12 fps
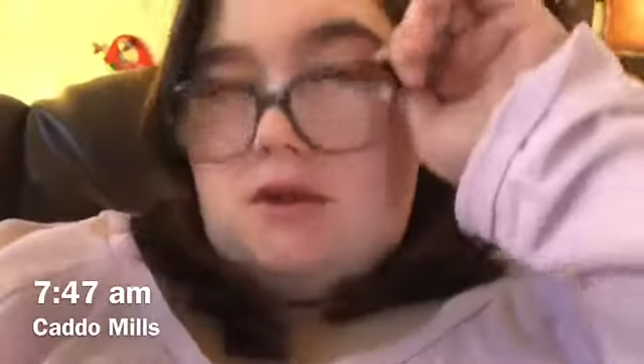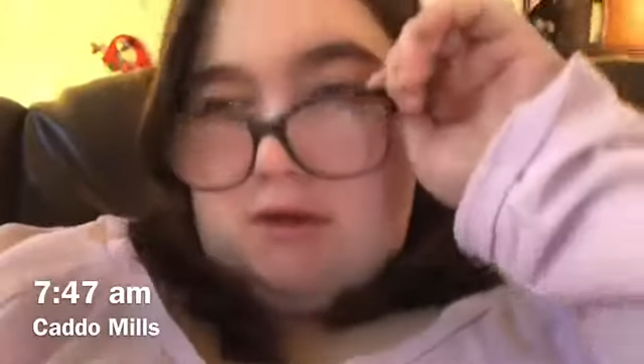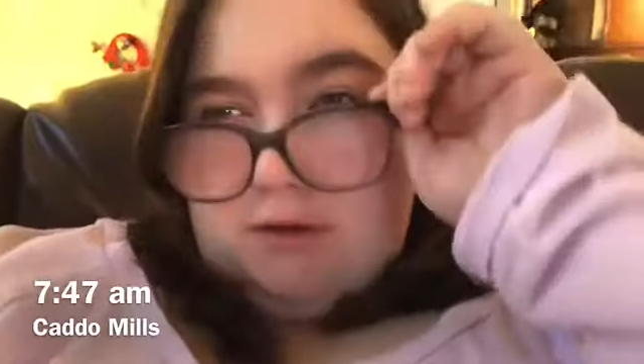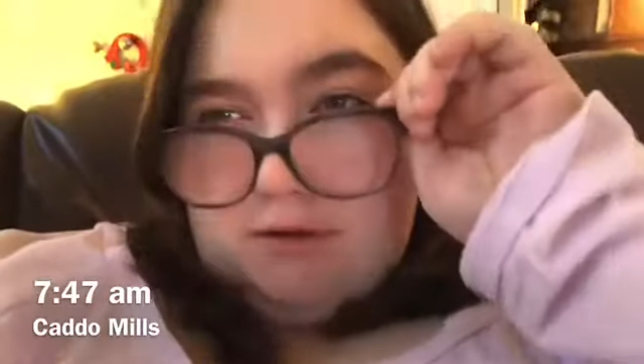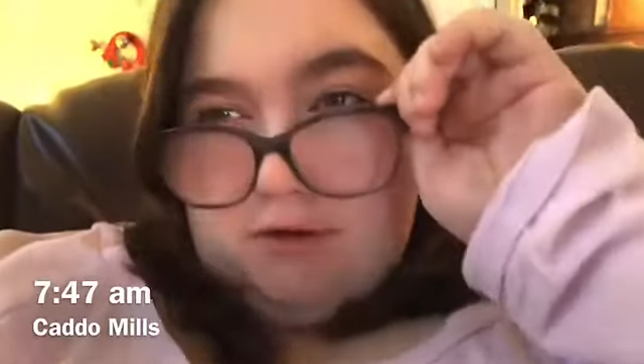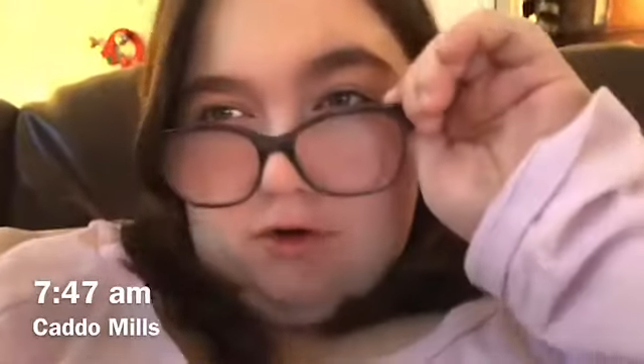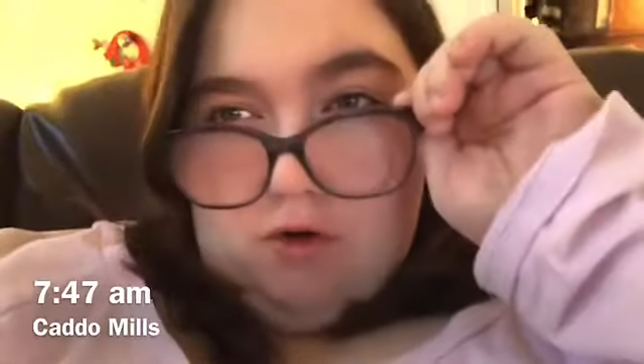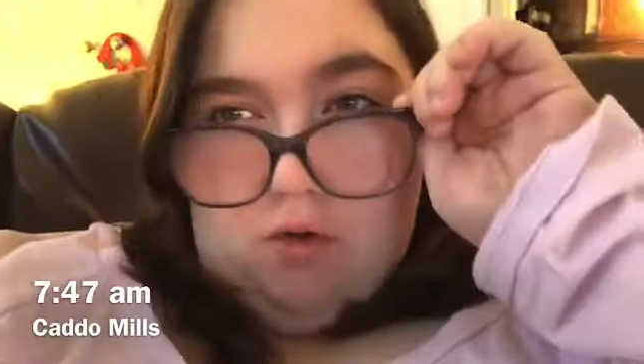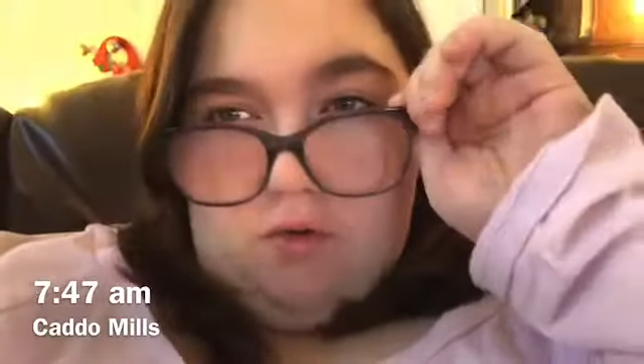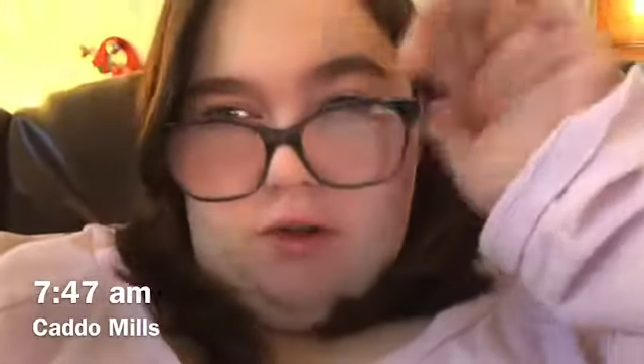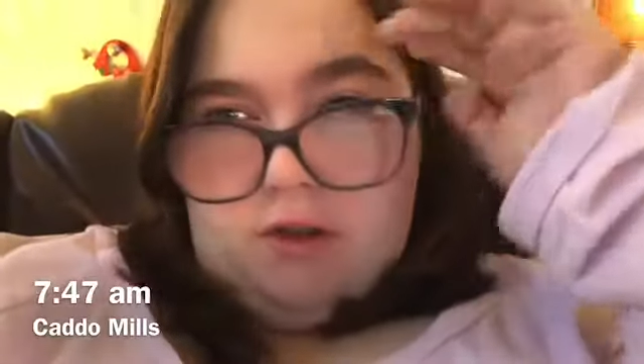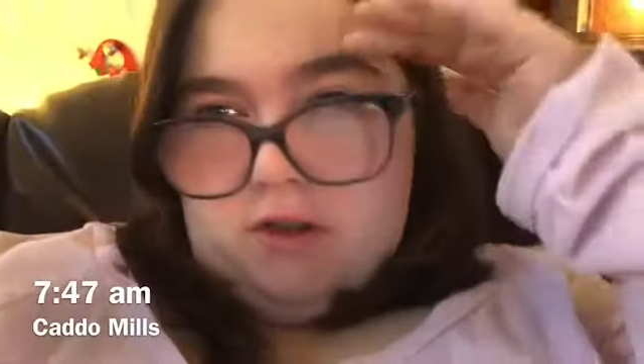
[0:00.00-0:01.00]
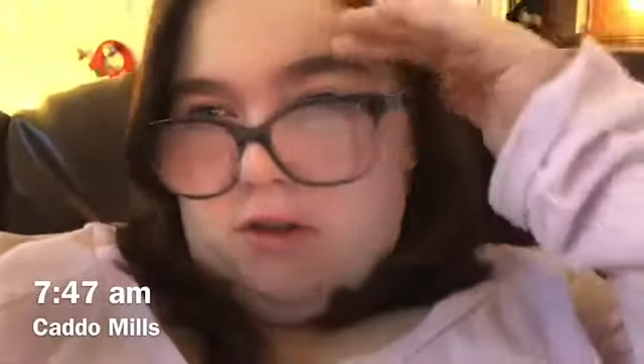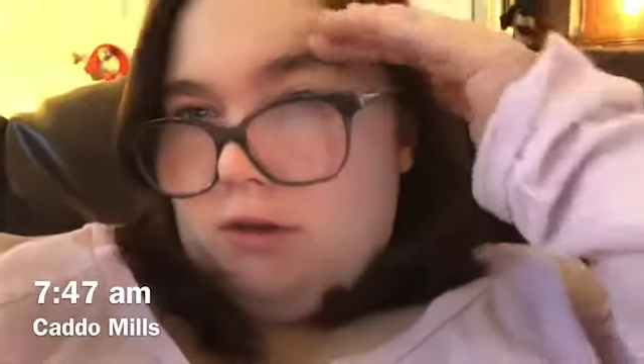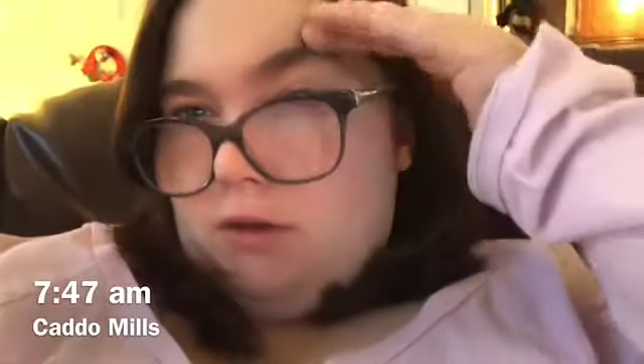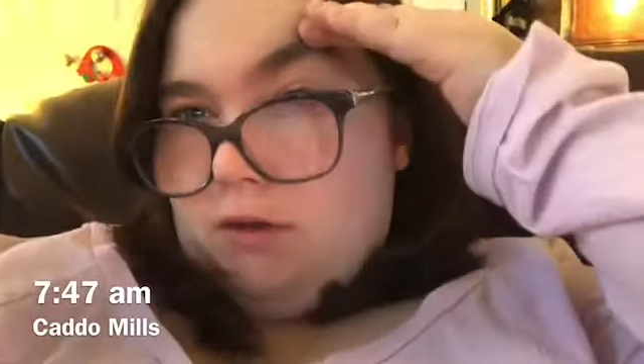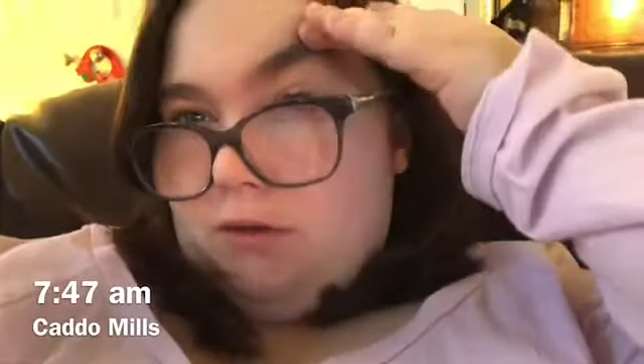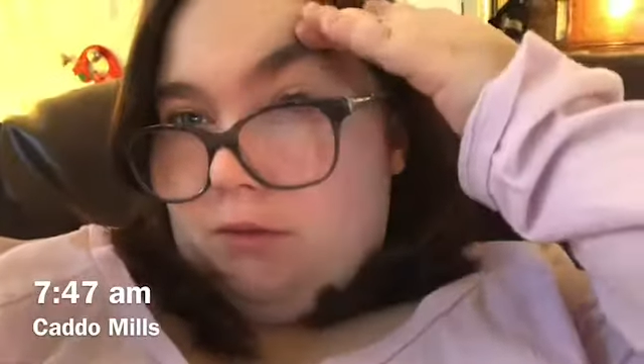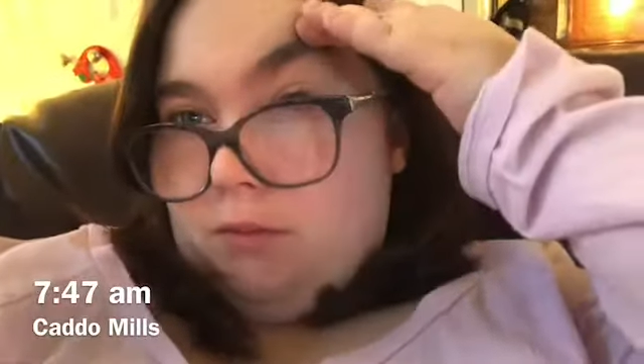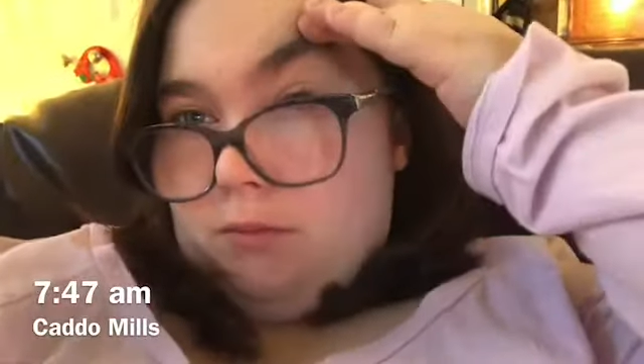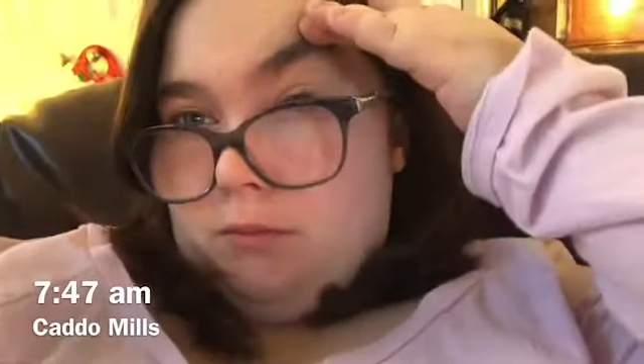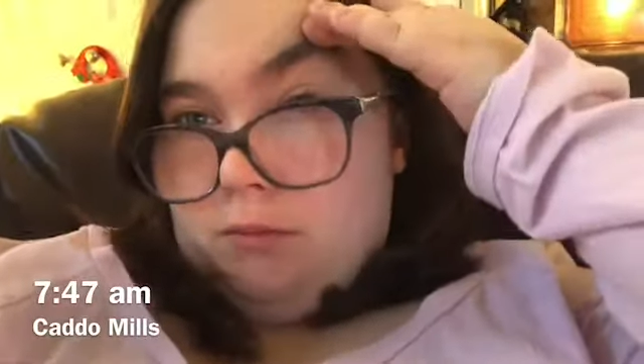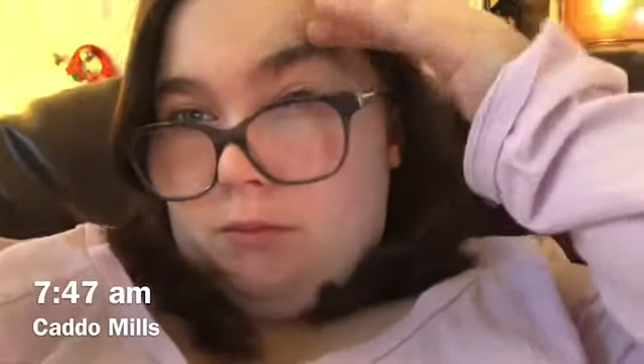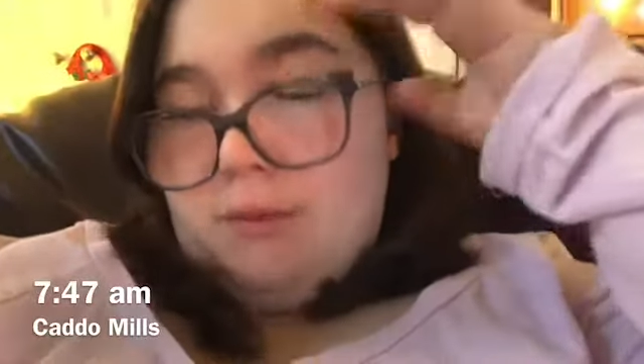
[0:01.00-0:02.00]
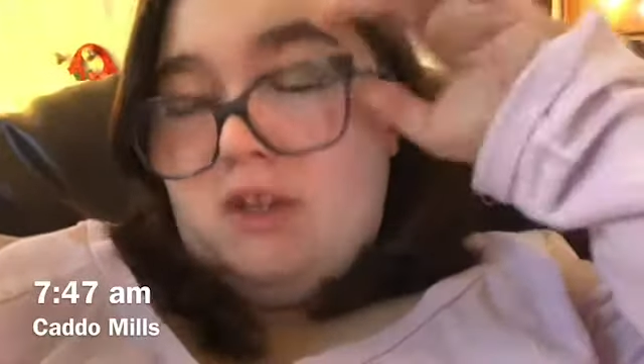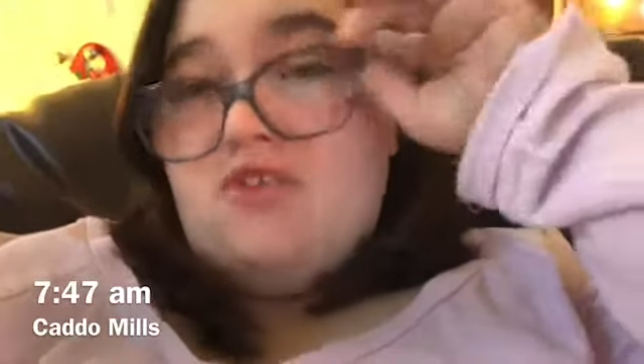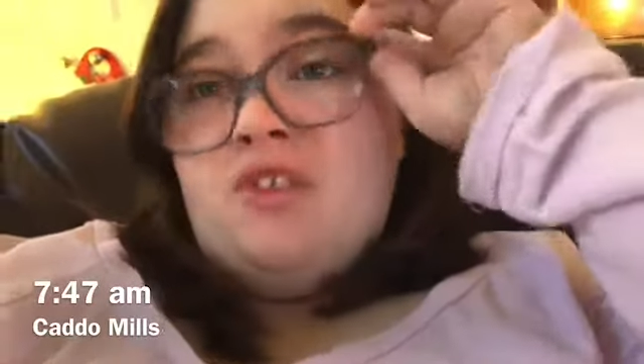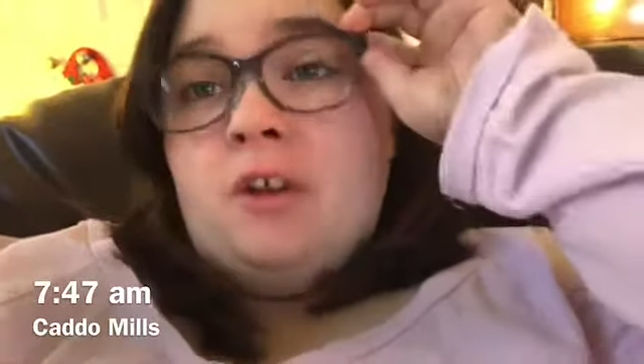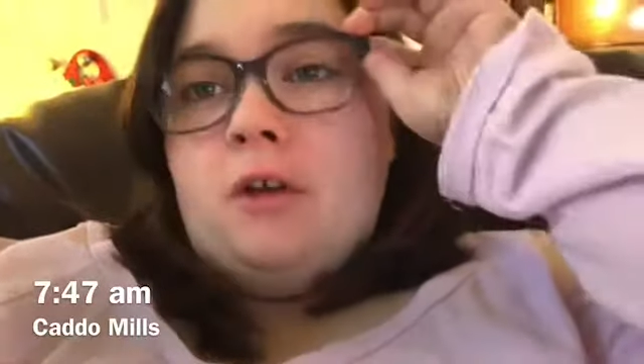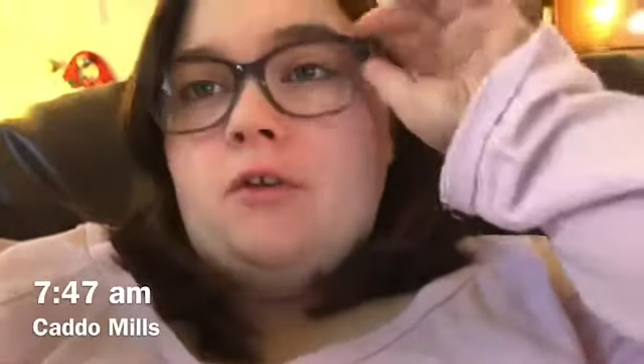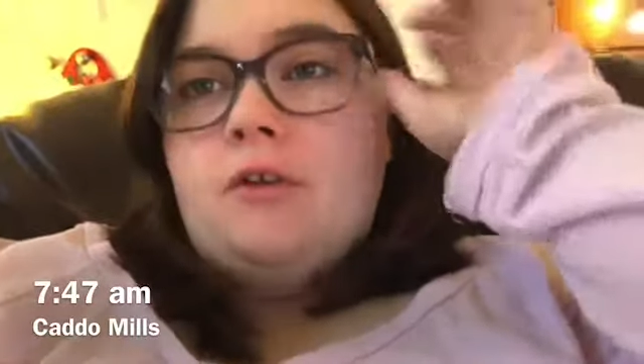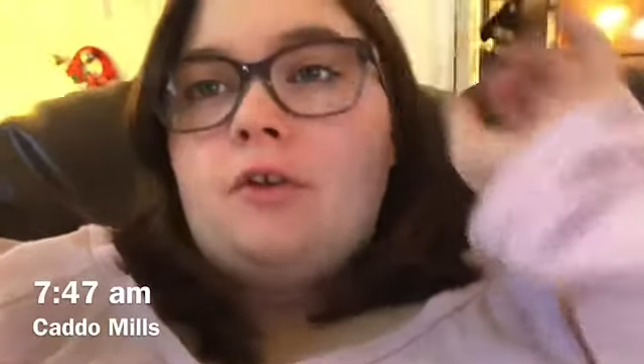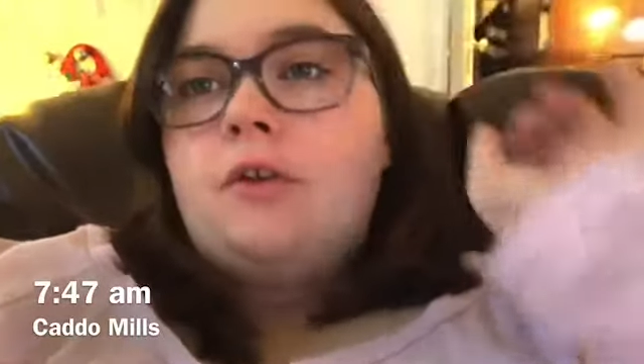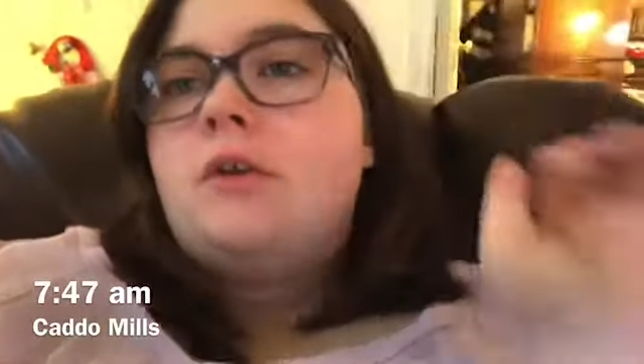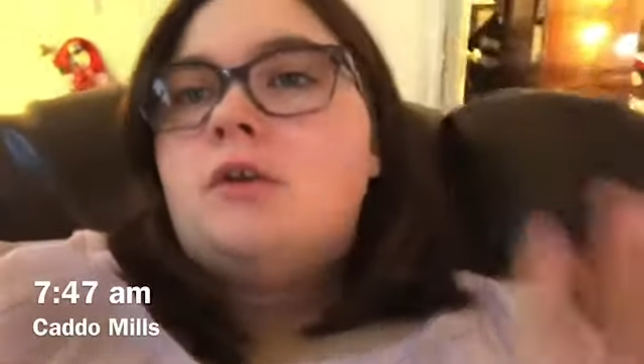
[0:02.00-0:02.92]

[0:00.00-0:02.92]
I did gold and like some peachy color.